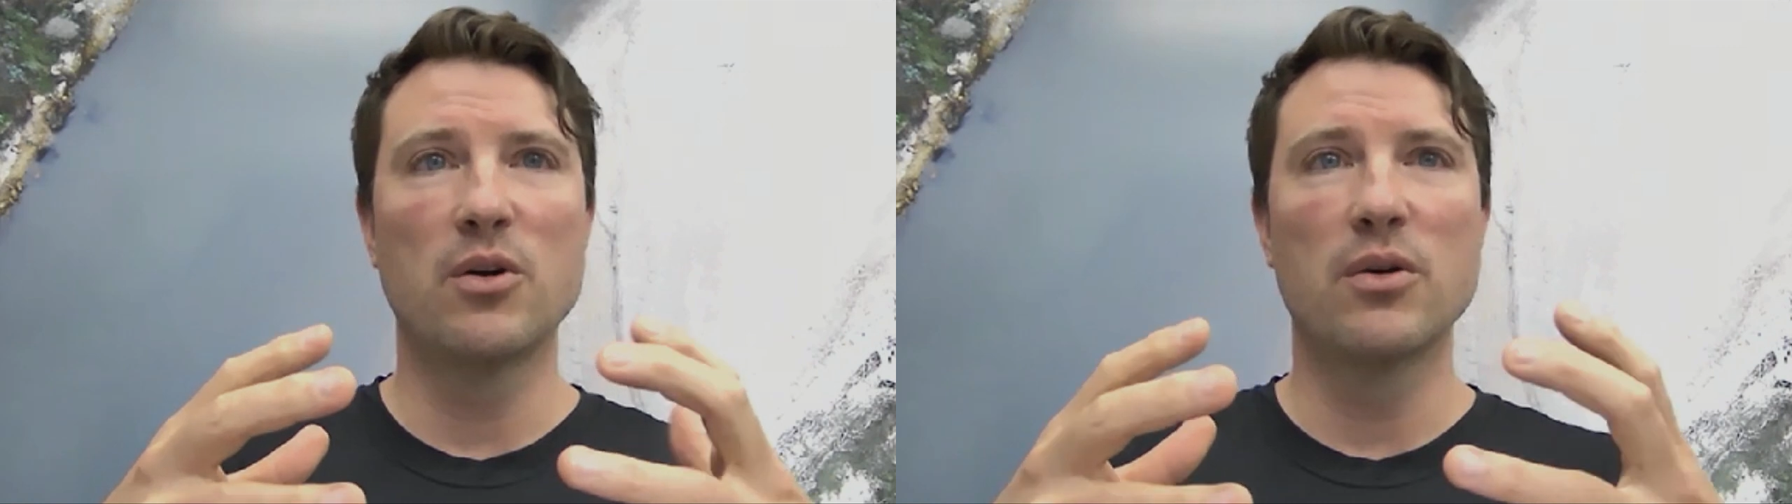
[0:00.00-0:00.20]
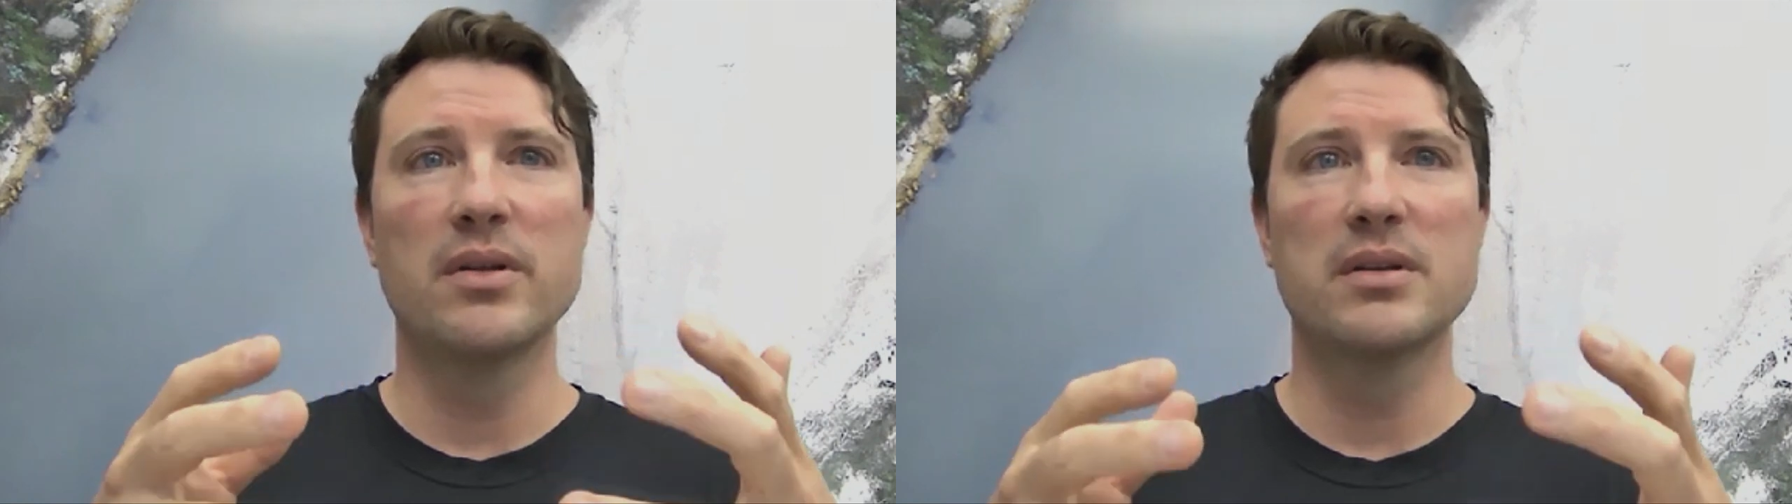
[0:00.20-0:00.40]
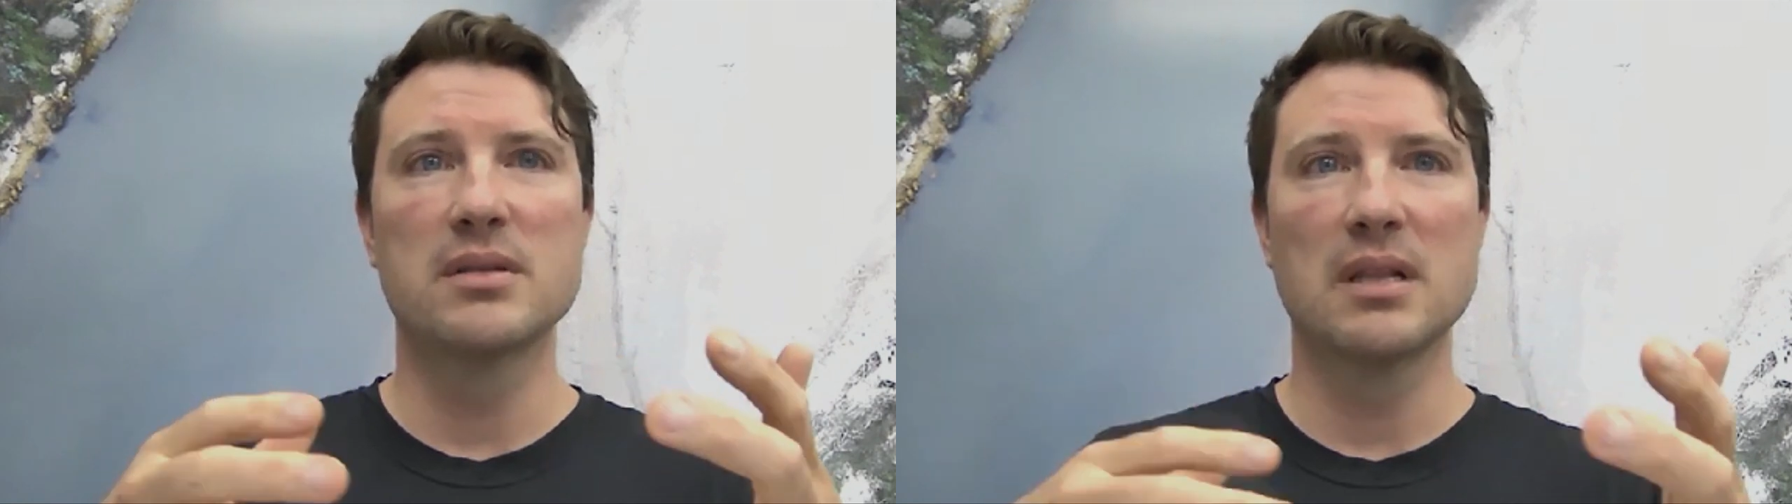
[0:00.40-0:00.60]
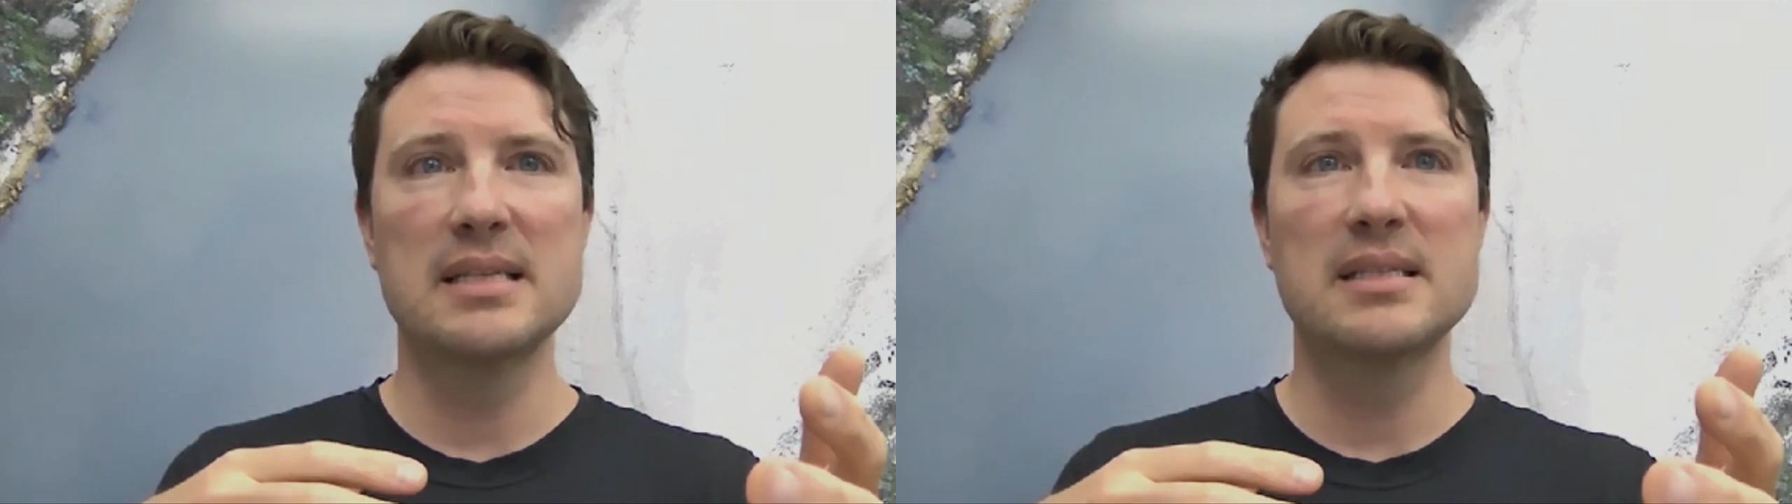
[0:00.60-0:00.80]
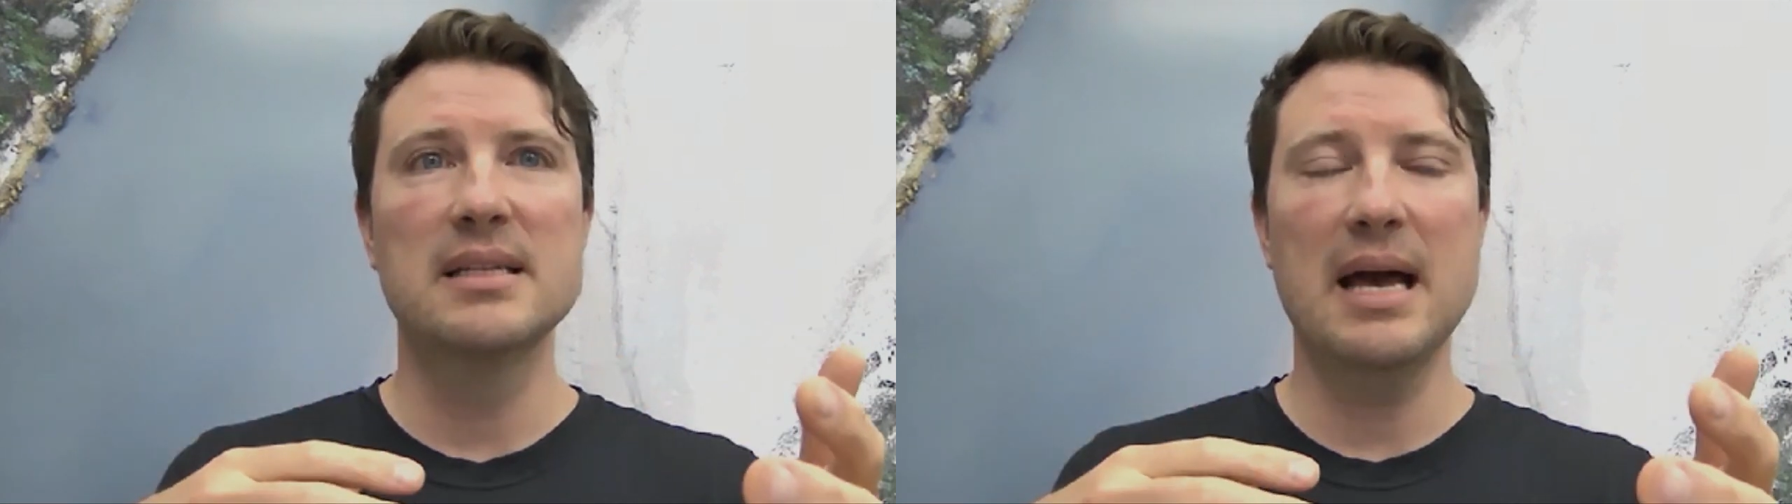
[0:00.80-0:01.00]
Earth is
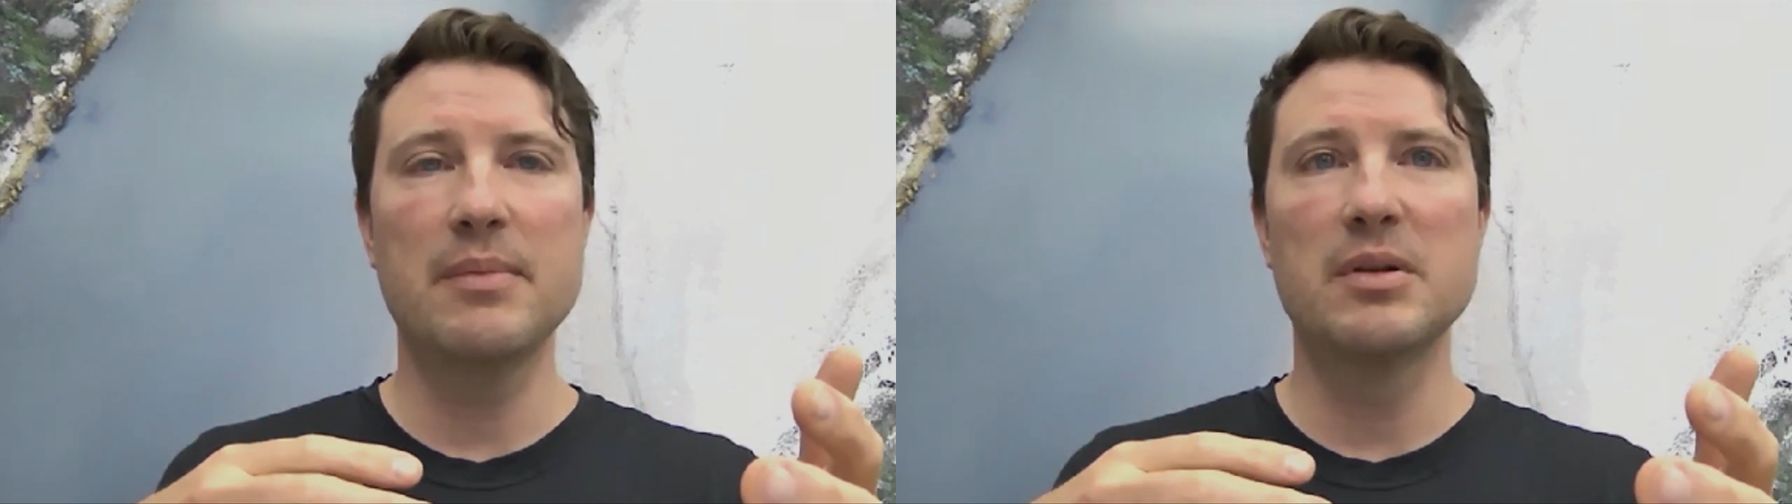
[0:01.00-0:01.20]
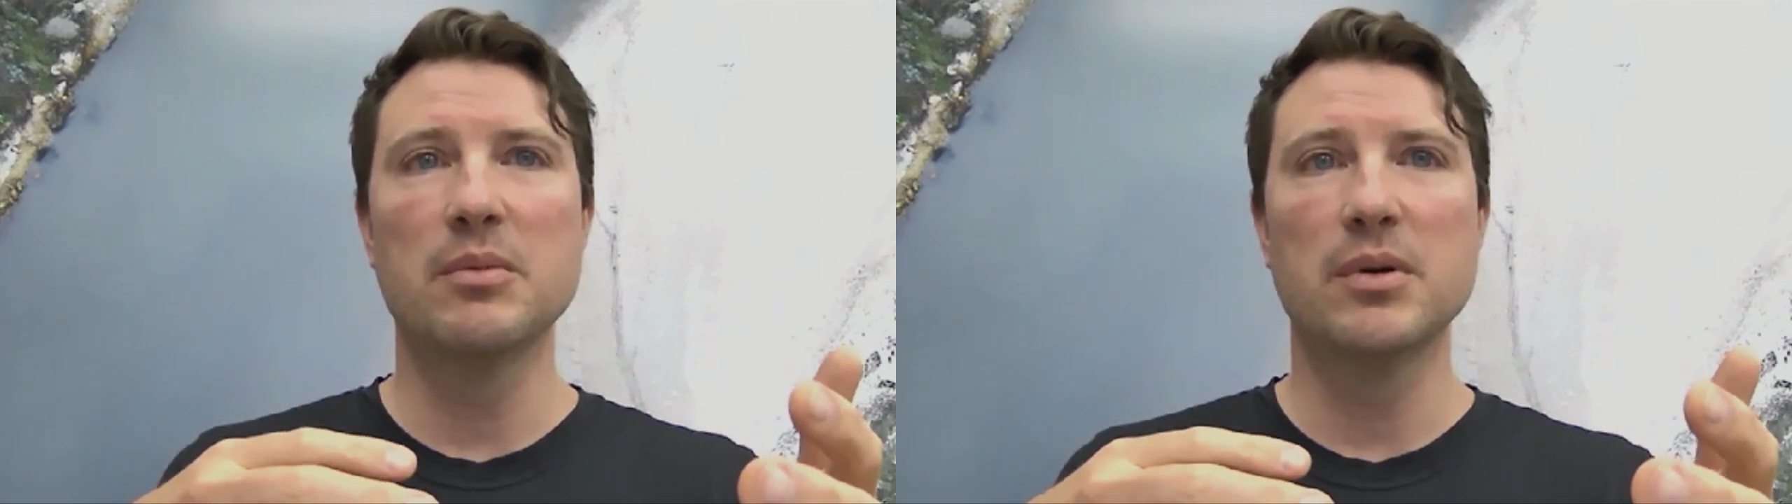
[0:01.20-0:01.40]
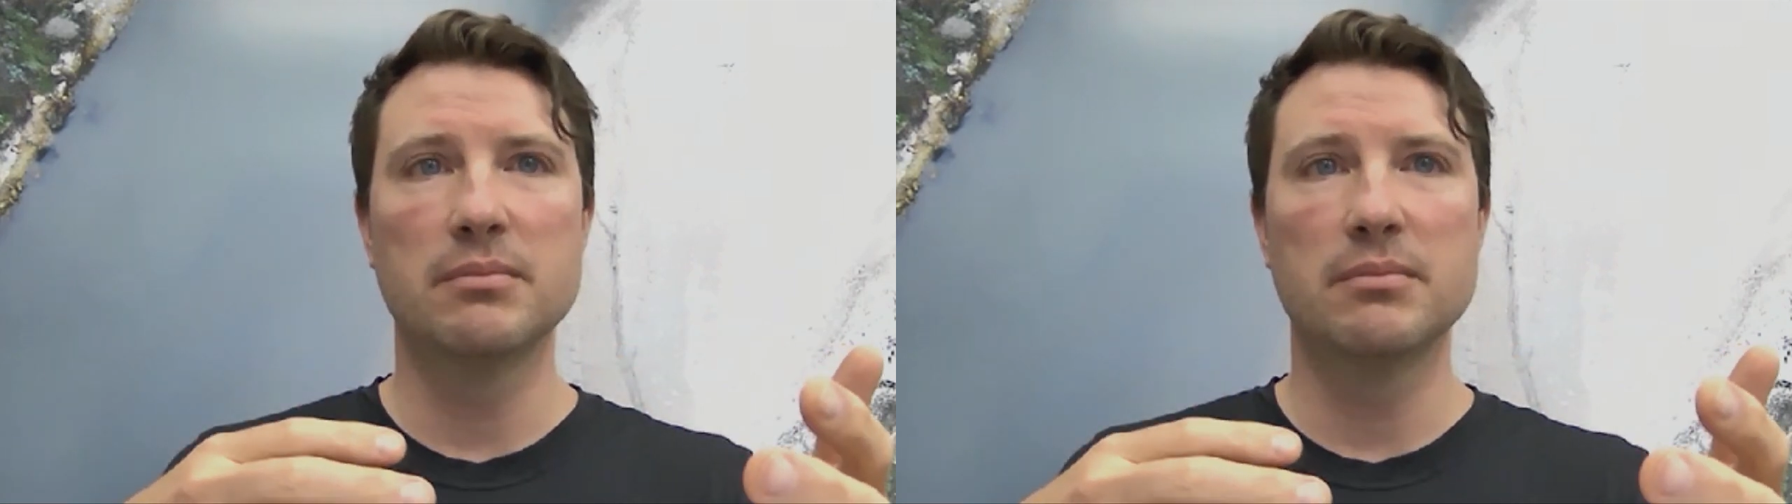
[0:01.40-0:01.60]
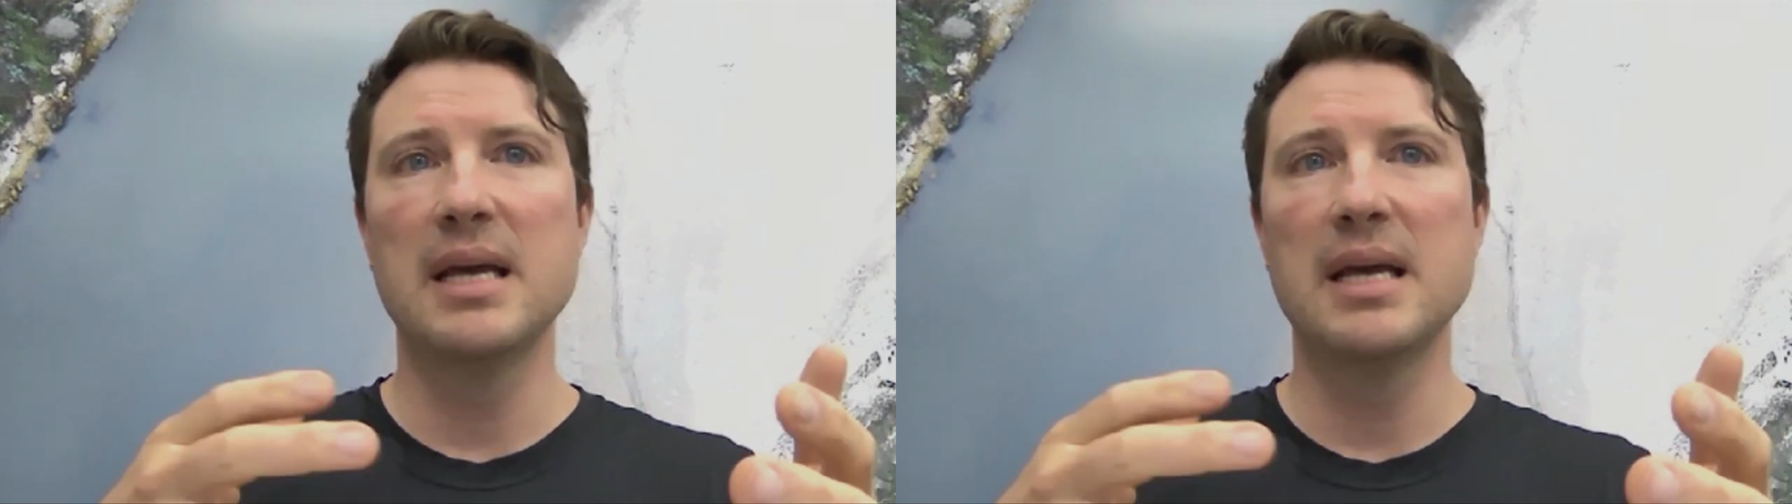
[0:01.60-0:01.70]
less inhabitable,